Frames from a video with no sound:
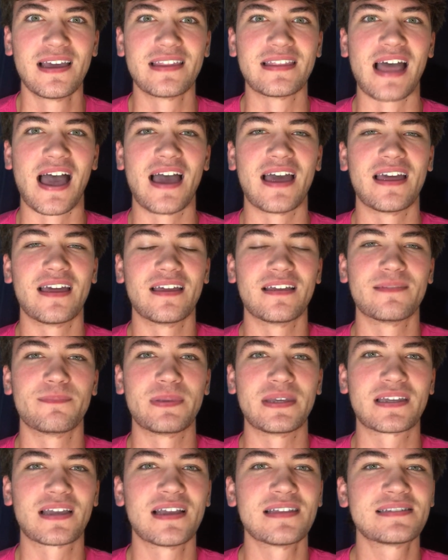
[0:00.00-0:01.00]
that
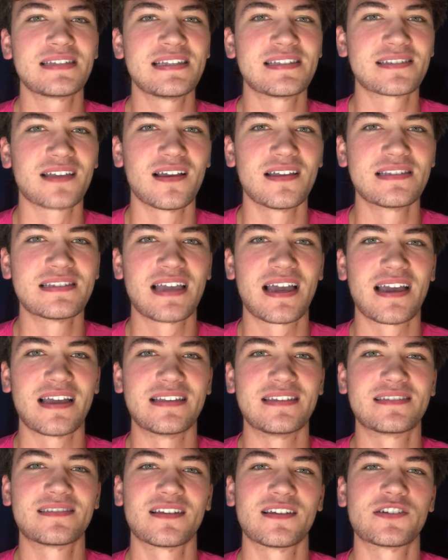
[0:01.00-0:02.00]
because the Suns
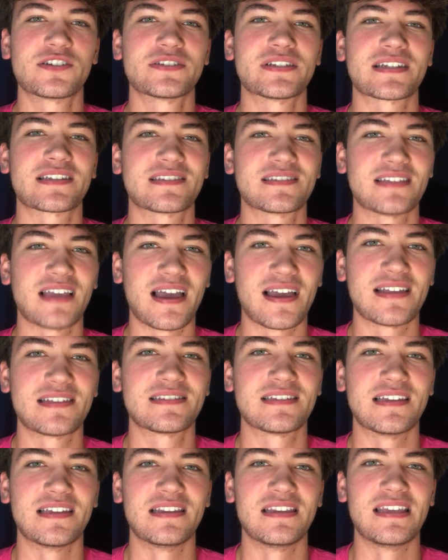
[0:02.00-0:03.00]
had such
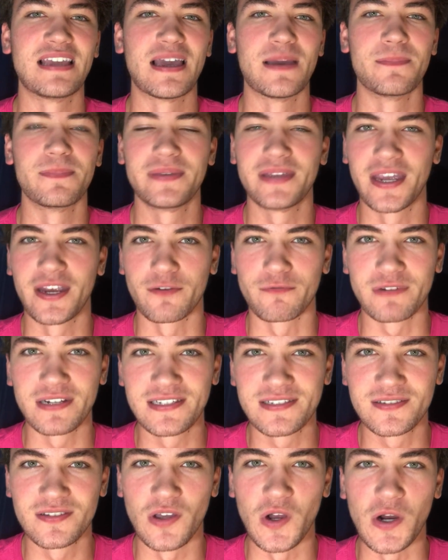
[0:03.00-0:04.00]
success in the NBA
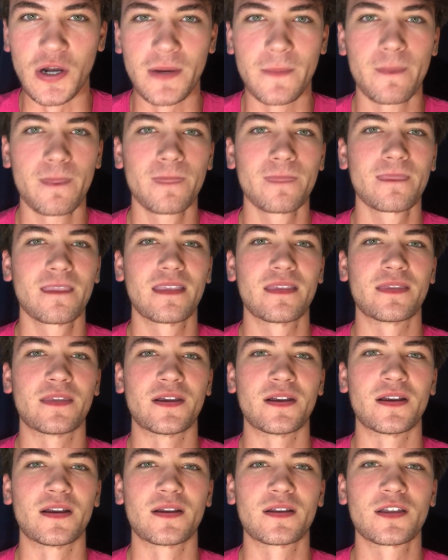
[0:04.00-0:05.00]
restart,
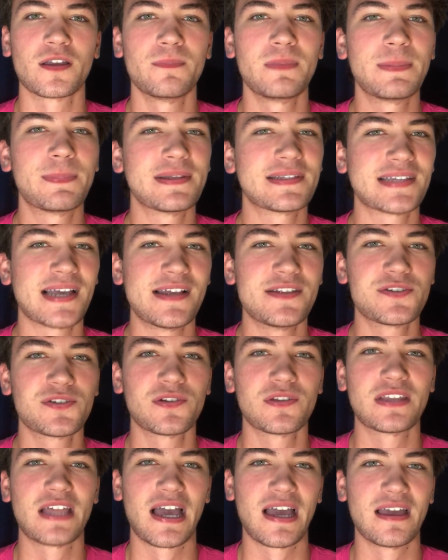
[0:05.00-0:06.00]
there could be
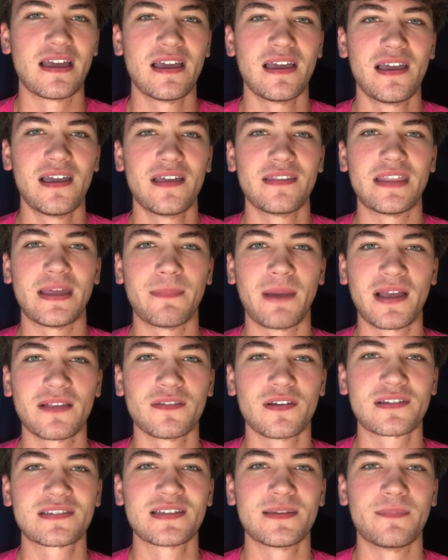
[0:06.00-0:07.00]
potential that they might
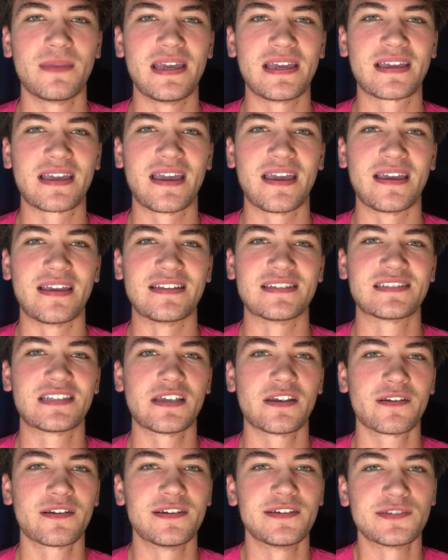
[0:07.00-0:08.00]
look to make a
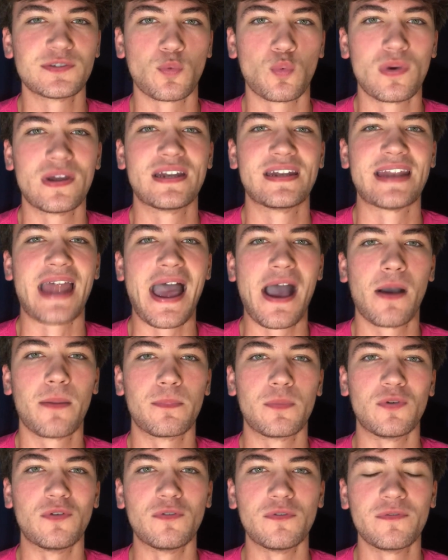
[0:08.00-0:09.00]
serious win now
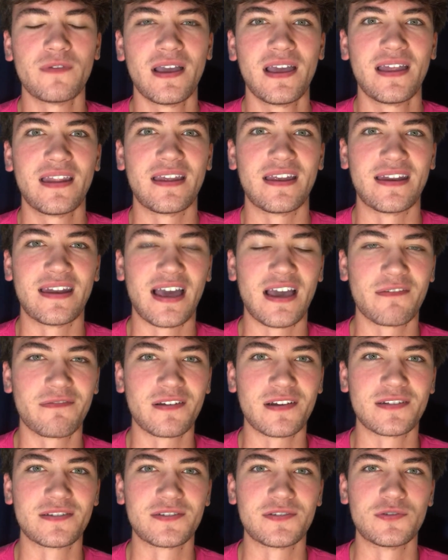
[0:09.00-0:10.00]
move in
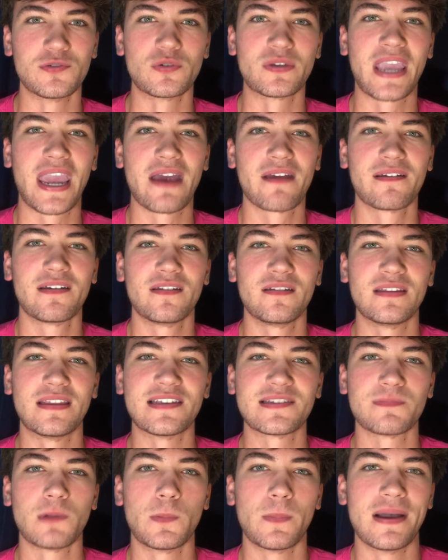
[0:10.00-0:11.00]
effort to carry
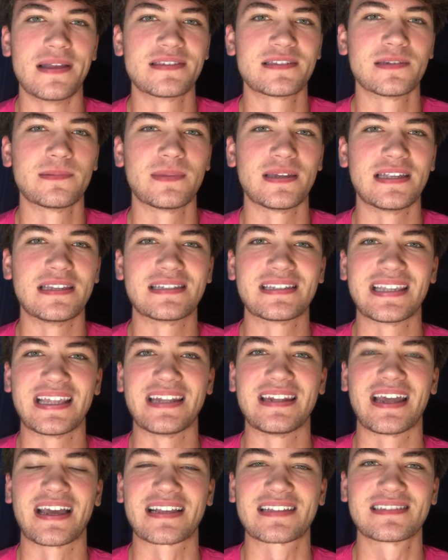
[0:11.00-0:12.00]
this momentum into
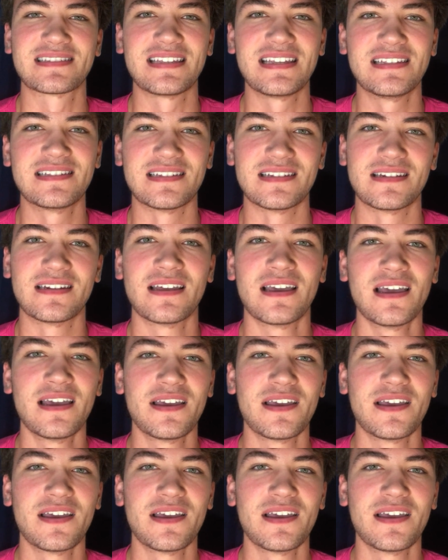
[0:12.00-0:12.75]
the next season,